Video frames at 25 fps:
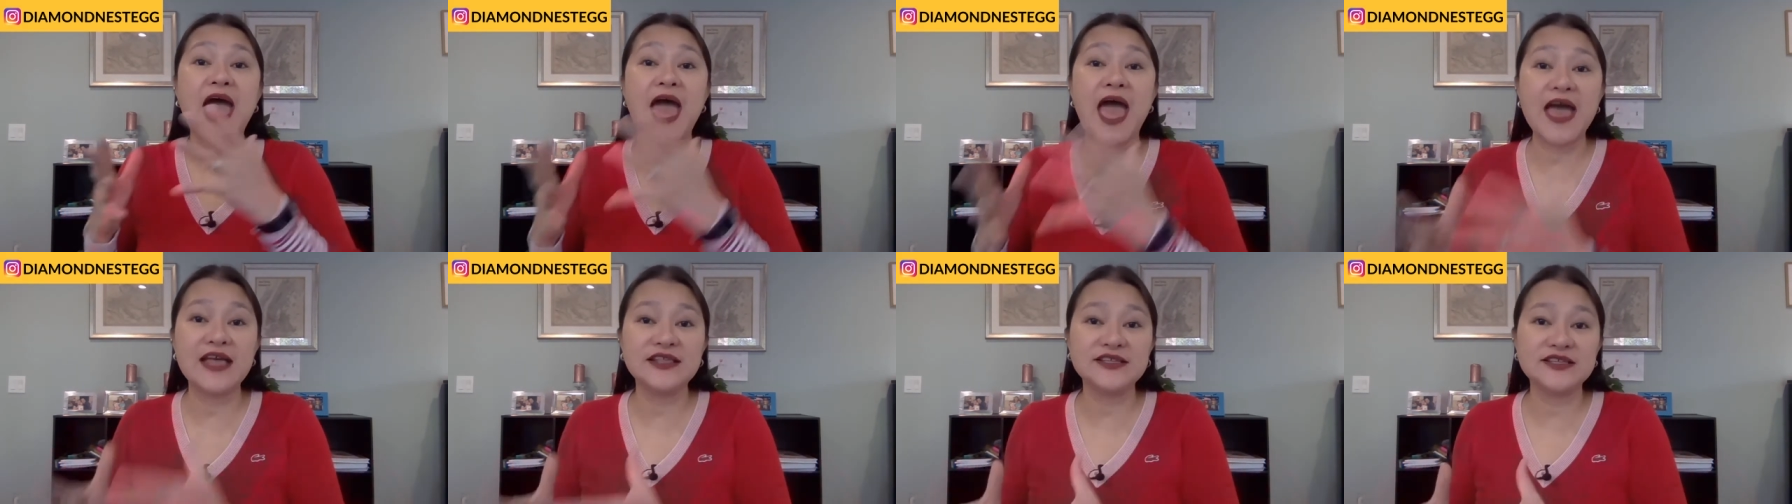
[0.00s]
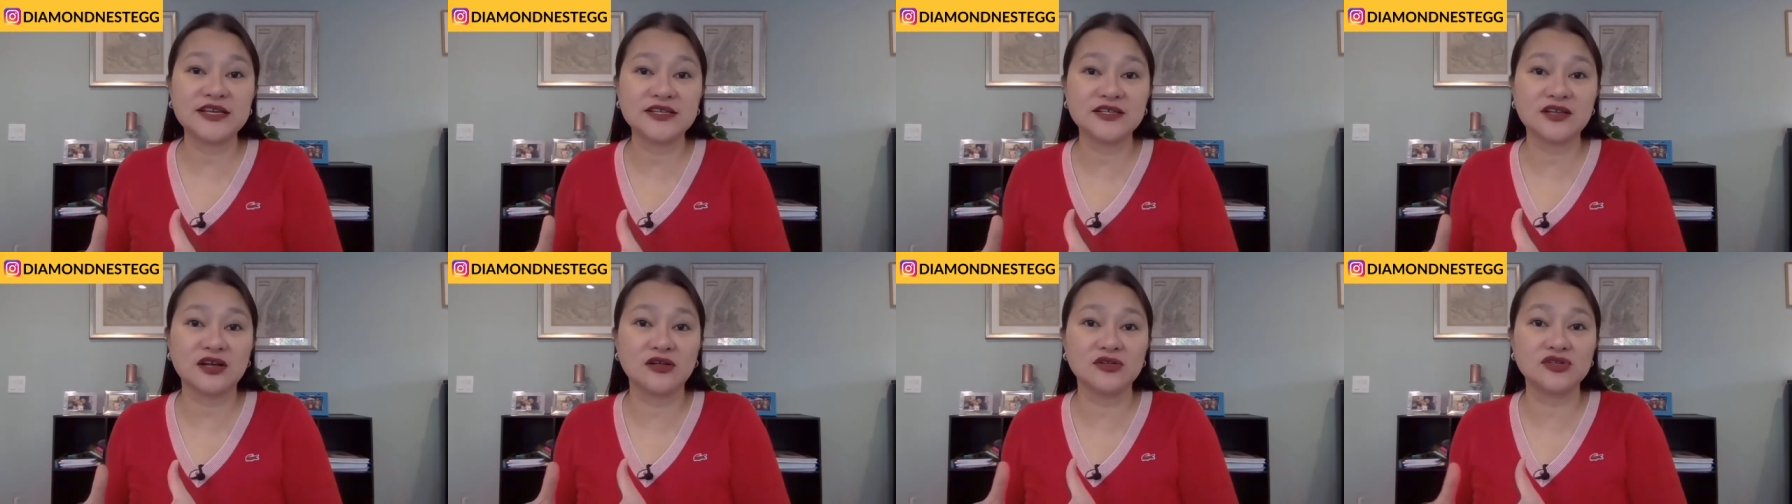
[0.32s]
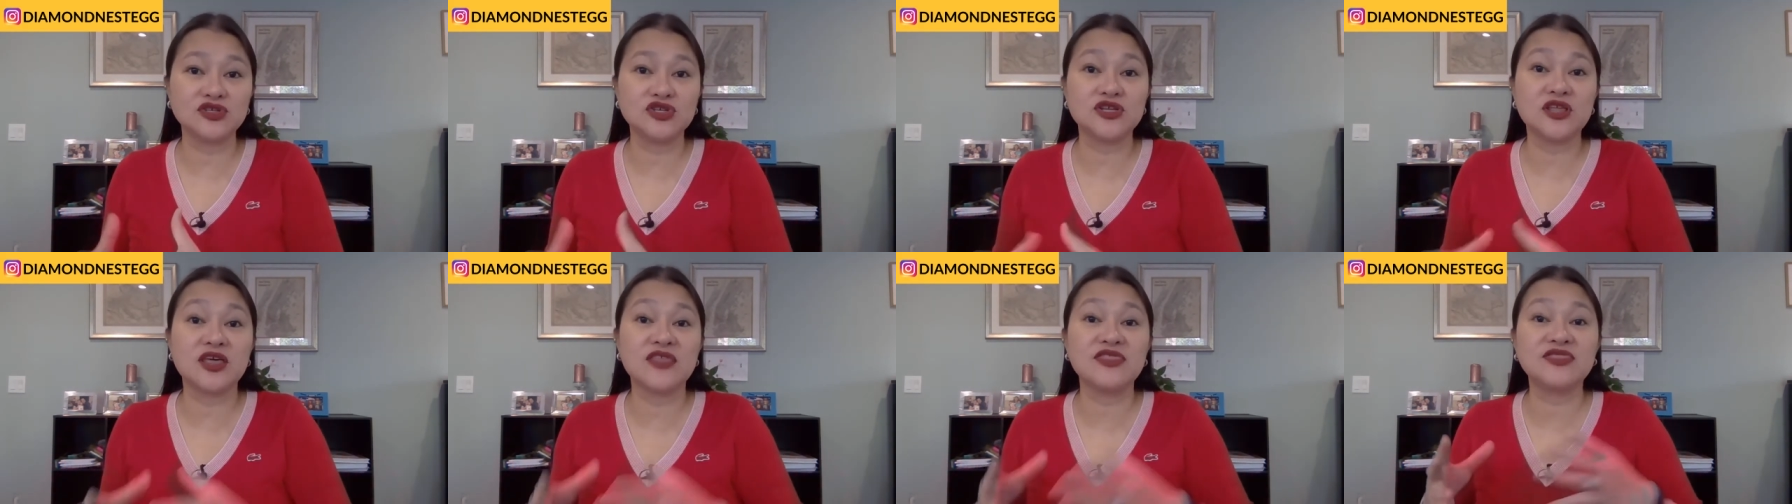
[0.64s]
and
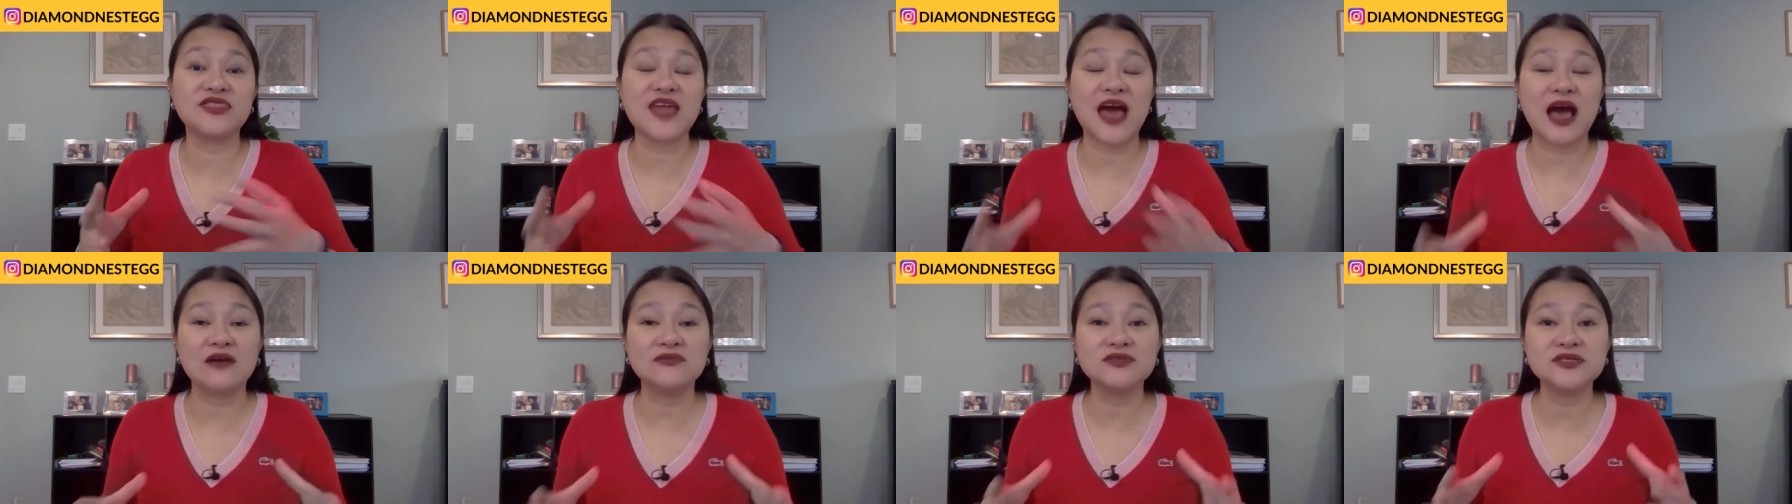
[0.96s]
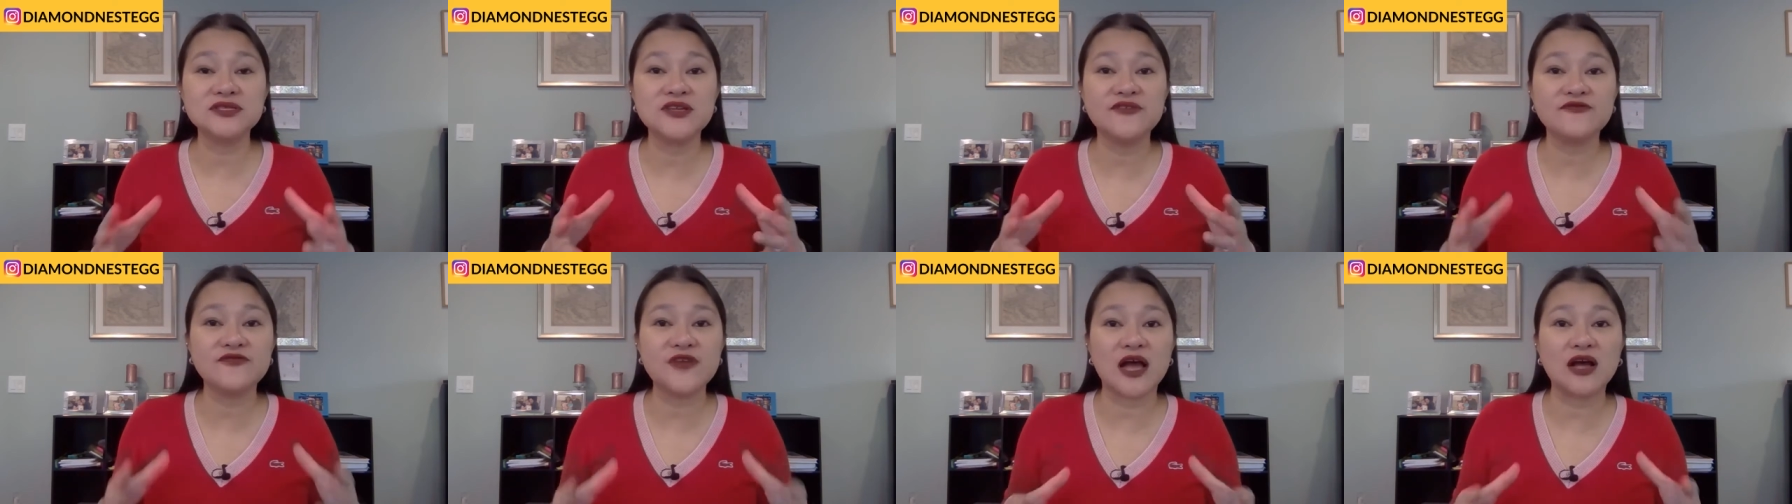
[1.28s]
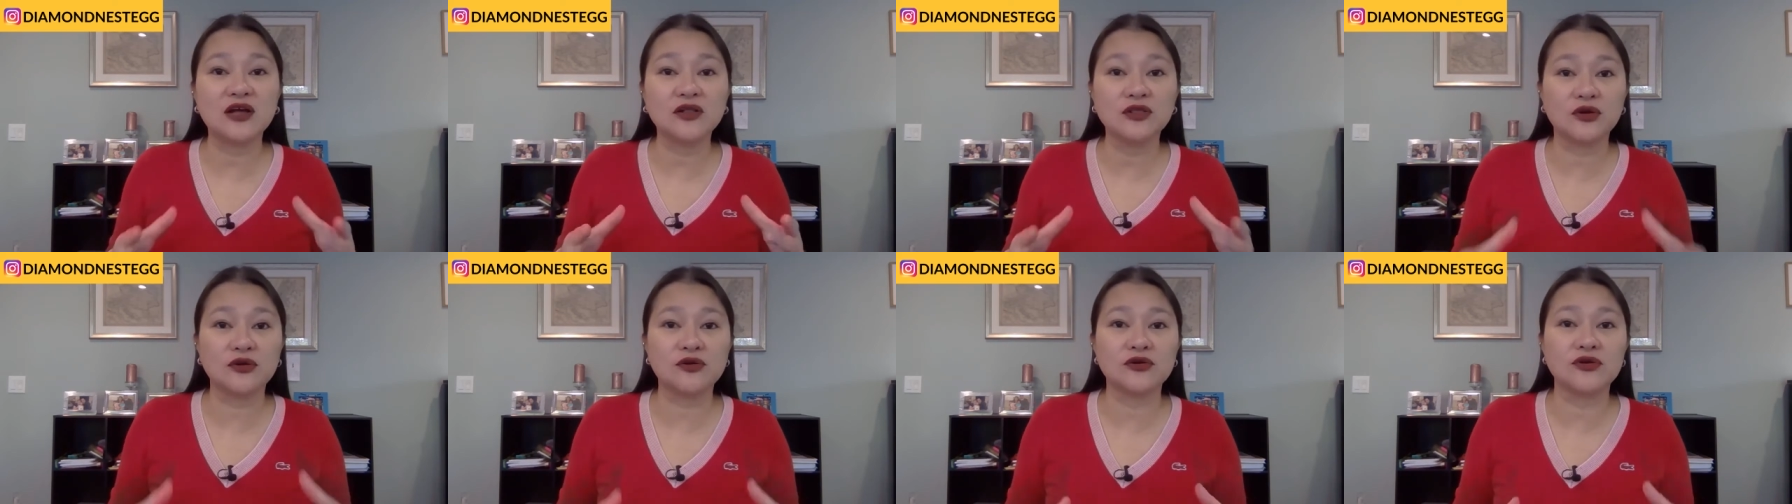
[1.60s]
technology to thousands of
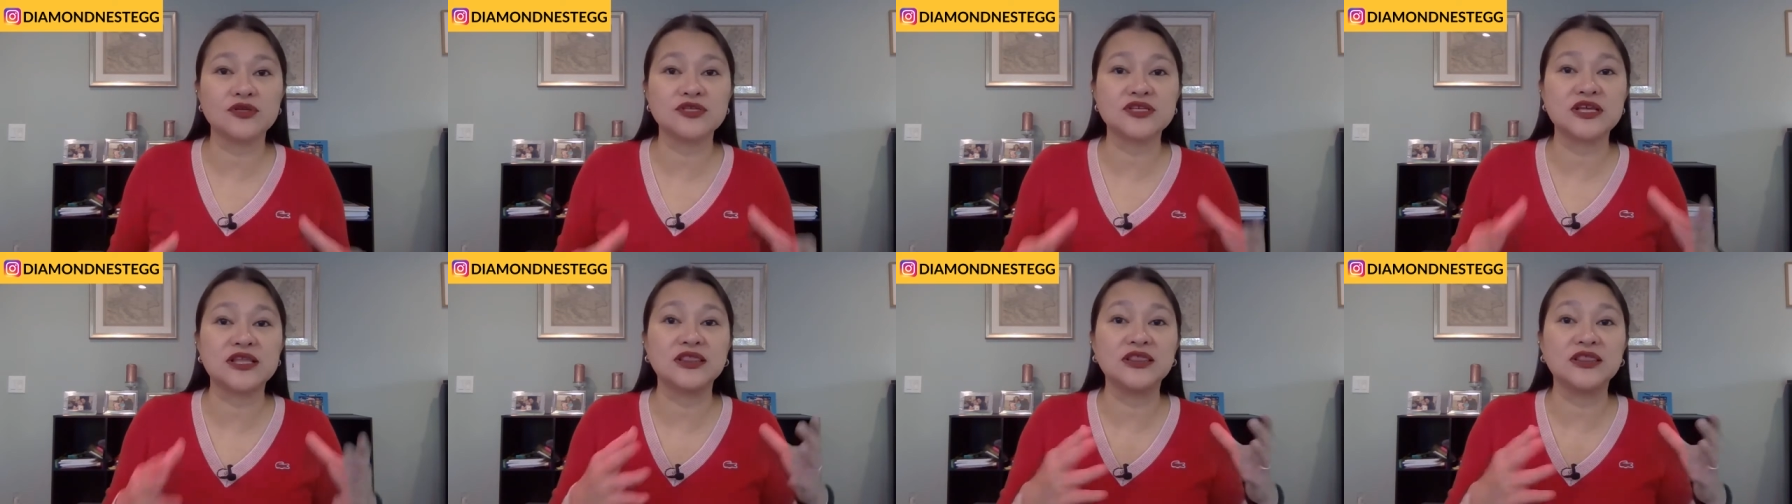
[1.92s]
young learners